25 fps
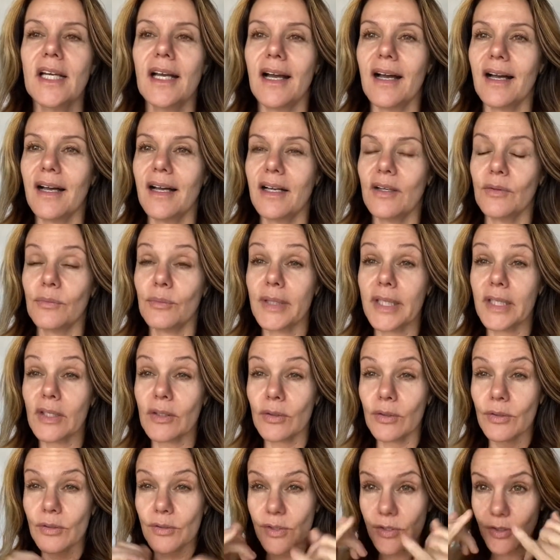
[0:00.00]
Uh,
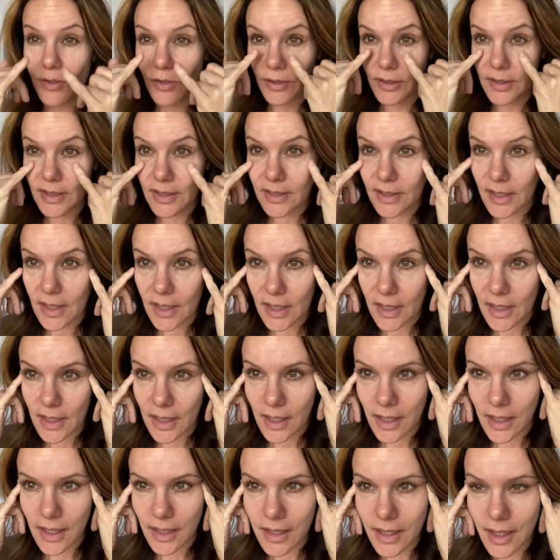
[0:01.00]
wrinkles started
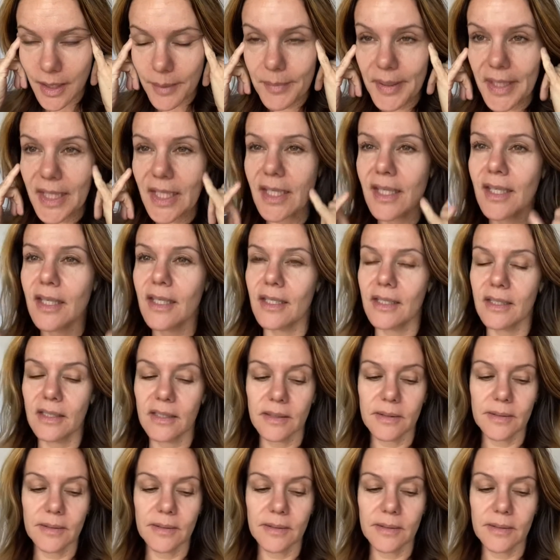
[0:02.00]
uh, coming in